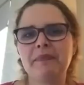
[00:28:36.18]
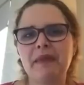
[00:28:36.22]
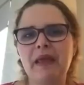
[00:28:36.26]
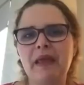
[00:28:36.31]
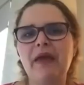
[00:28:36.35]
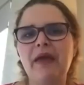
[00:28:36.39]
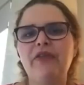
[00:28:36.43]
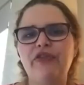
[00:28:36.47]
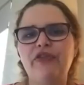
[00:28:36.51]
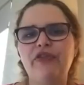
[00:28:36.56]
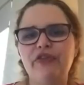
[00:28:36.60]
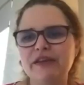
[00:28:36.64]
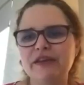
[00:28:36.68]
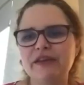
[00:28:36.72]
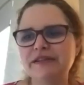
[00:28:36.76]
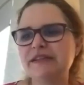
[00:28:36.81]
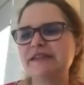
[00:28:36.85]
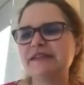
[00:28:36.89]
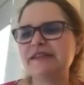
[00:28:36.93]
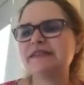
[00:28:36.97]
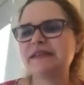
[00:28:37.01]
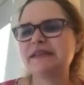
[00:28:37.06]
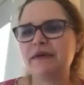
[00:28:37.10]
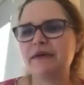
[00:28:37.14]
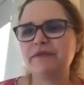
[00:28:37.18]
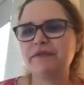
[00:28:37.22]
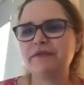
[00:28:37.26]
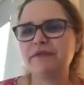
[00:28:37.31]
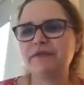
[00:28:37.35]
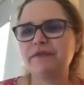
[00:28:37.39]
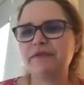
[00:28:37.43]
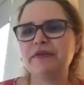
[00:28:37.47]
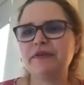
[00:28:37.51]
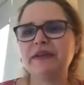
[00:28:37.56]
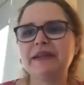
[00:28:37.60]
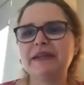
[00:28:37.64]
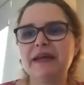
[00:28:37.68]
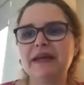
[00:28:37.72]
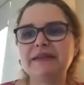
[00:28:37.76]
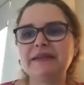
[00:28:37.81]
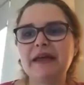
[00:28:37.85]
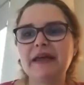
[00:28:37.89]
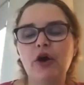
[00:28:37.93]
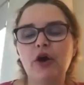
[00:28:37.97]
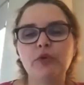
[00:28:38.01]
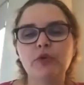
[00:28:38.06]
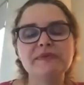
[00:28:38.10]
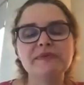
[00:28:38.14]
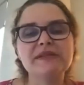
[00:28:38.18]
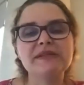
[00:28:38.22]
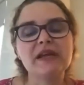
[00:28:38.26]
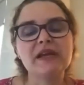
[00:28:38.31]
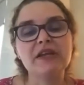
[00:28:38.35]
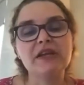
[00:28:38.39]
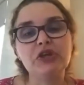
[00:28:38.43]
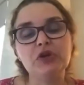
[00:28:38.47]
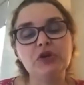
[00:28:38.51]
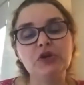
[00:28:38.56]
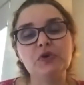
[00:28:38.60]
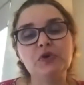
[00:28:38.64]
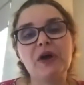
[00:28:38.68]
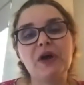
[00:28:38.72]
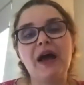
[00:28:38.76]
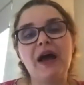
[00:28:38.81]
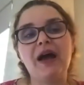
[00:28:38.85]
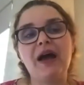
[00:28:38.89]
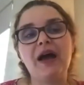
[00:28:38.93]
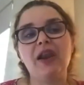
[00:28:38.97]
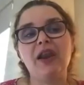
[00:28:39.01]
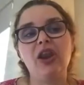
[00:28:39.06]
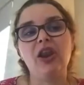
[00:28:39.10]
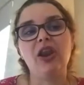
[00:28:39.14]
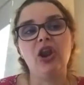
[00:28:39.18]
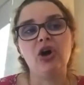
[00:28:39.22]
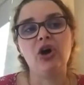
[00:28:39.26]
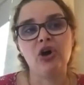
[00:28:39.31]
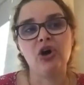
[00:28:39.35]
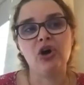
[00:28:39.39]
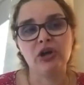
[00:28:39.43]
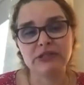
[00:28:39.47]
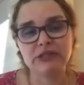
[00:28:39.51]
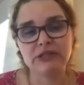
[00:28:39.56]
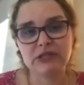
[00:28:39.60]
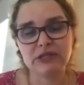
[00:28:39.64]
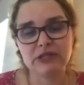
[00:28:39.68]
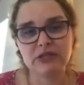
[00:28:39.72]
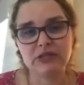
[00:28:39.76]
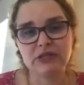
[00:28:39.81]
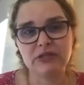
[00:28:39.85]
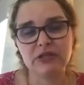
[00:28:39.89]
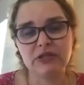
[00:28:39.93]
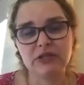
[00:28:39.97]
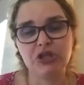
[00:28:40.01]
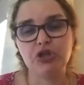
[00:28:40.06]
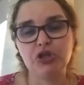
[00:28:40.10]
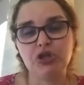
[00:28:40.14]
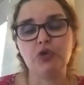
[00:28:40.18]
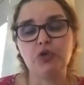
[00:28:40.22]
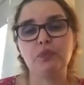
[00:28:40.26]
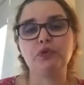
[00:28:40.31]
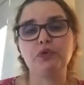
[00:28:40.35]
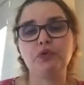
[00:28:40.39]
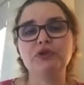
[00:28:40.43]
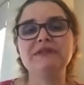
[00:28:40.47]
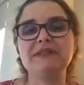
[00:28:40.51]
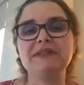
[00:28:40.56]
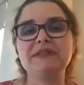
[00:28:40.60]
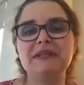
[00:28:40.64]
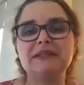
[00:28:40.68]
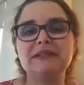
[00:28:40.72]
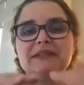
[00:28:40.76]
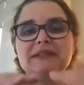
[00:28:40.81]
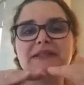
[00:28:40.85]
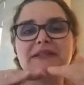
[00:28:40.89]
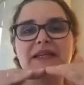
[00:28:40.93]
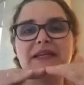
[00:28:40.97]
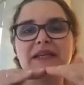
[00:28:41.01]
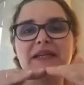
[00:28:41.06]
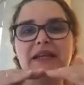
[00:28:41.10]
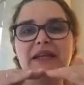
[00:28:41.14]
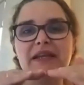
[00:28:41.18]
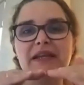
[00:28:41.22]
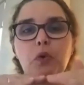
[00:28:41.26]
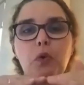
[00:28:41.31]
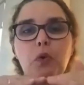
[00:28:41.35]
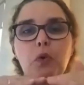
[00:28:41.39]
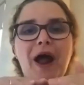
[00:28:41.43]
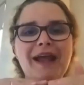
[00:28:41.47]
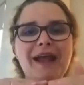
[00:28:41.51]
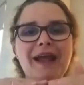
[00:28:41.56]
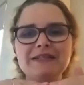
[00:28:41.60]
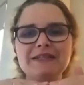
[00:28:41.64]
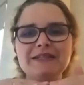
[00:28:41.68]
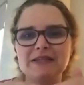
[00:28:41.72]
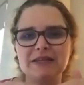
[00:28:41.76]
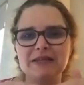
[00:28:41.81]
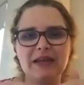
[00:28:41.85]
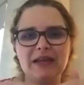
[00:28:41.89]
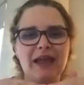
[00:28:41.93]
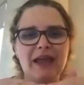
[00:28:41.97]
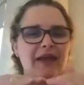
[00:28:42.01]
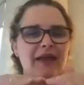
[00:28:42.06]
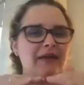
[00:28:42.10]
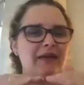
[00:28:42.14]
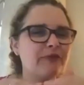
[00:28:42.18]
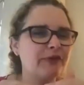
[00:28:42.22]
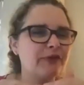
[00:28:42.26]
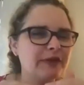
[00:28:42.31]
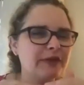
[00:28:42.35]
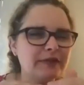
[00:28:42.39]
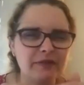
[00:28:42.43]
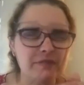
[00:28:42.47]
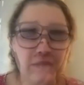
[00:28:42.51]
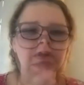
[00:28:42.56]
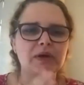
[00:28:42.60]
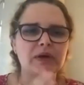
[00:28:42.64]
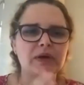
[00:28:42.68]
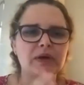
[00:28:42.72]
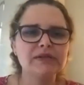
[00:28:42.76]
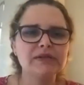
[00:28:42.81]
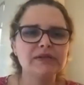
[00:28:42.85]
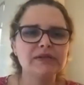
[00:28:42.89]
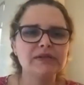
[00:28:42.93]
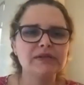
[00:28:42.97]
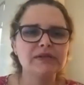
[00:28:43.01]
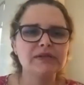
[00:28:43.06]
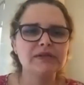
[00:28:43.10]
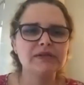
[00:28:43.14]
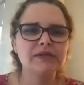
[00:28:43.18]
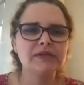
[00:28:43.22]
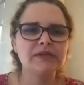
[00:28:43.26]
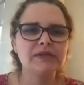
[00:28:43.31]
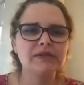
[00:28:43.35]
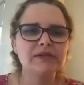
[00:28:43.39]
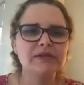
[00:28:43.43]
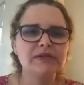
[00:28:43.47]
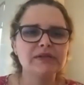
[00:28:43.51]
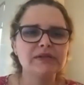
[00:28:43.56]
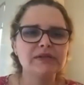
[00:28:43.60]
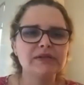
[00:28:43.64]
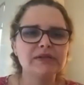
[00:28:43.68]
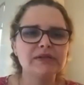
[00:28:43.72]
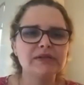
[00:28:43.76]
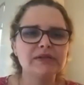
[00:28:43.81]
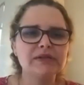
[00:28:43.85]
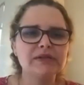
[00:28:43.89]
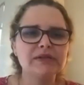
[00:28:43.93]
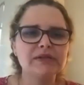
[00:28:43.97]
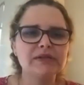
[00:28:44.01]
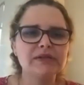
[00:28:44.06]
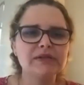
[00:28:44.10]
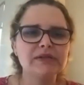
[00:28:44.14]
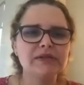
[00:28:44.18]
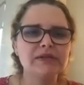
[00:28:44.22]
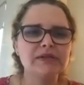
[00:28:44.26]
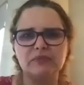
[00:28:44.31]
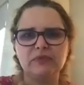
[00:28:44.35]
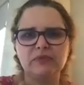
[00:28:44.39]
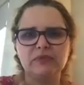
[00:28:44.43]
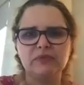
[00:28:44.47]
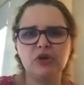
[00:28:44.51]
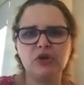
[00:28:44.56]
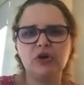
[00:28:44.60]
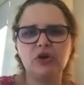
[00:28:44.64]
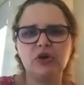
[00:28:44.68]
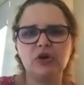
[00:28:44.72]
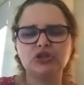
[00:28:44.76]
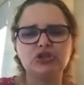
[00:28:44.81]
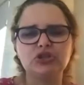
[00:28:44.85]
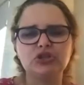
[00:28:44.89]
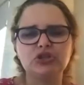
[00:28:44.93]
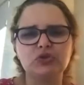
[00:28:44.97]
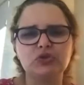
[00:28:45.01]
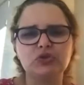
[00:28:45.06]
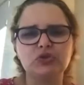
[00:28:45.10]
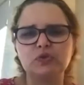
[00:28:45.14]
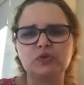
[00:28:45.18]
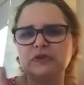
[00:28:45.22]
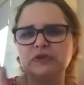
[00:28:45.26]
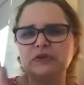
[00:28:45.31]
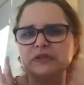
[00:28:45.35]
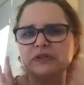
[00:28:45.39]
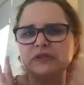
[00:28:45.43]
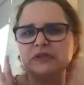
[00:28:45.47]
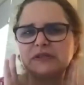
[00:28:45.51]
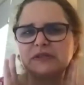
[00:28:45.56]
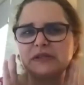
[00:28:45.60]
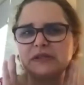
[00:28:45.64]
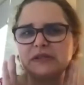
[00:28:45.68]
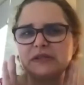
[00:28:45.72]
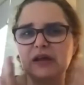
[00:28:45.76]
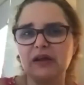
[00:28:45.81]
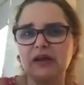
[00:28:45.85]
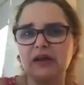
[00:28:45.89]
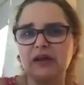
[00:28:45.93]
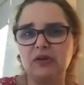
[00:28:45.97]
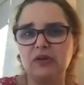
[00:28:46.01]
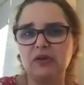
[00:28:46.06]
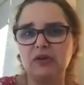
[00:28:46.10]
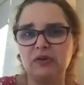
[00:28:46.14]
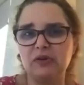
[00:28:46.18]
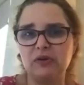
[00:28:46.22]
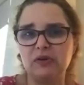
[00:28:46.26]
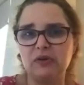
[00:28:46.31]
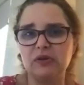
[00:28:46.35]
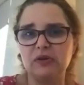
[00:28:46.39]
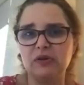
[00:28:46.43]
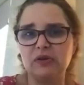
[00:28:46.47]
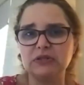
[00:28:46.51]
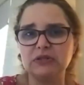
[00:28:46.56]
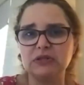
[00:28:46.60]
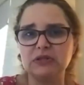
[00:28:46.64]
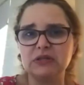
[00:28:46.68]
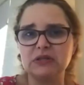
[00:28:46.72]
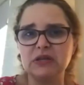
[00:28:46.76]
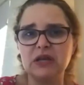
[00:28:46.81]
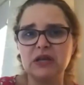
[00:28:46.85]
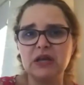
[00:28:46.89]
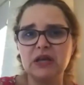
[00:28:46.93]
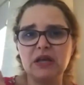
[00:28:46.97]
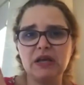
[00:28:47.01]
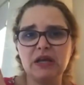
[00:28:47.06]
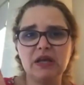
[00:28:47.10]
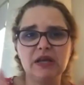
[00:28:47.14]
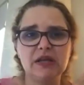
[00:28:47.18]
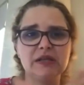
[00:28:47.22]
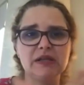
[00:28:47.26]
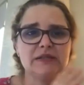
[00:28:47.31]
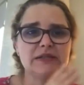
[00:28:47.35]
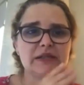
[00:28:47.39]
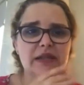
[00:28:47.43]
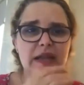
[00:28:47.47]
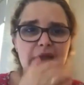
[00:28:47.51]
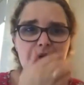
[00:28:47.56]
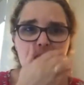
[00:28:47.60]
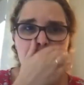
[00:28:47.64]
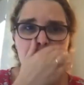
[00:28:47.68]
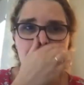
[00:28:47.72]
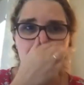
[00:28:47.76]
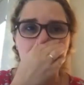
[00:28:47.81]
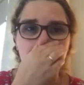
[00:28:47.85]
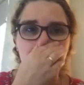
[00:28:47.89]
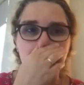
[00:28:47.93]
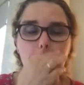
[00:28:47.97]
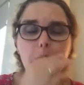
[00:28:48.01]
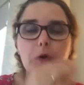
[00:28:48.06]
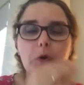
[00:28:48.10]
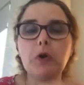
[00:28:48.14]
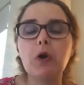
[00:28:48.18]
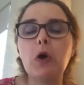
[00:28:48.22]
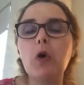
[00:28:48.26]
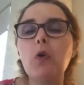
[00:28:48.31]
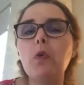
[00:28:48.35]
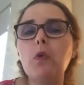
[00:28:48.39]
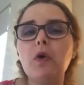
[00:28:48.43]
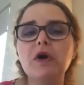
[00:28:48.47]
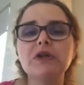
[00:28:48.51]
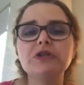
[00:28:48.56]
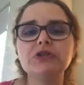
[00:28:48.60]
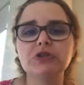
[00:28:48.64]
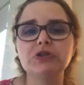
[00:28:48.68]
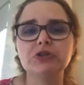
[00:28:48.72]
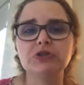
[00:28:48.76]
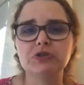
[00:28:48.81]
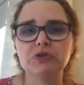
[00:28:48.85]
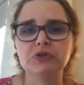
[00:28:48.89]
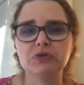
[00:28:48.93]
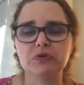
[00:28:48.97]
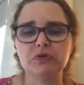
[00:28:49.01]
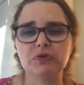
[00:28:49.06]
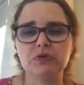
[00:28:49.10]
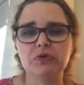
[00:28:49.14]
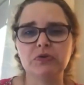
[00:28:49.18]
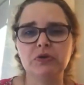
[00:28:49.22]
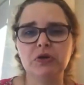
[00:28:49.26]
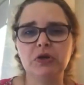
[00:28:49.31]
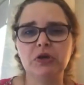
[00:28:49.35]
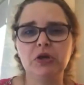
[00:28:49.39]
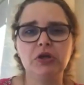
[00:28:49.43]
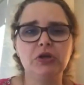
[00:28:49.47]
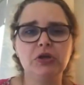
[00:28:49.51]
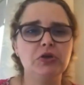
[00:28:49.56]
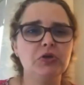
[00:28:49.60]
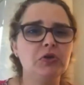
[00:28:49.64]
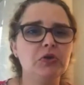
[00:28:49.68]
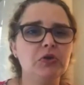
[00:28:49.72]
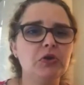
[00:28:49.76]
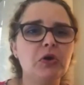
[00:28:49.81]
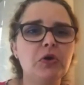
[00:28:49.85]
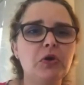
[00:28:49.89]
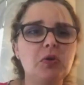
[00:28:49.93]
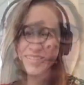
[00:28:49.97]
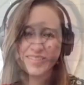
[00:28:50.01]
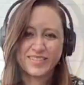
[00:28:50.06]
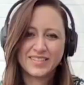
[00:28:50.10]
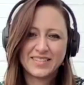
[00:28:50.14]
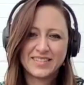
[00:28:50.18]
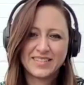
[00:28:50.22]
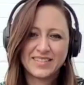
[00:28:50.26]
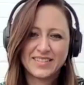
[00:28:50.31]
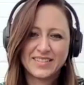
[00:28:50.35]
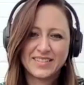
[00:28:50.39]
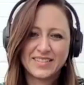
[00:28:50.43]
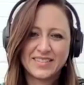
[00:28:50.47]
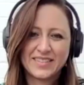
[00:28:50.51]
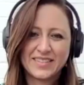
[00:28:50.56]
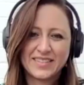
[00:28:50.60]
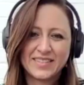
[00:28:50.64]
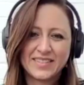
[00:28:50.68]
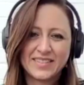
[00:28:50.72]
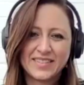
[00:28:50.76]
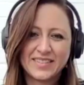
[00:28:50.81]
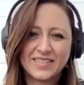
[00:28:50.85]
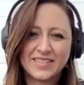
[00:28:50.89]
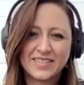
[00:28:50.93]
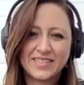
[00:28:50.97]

This is something that helps you a lot. You put it in writing, everything. Once you organize yourself, you take a pressure from your shoulders a lot. It's like you know what to do. The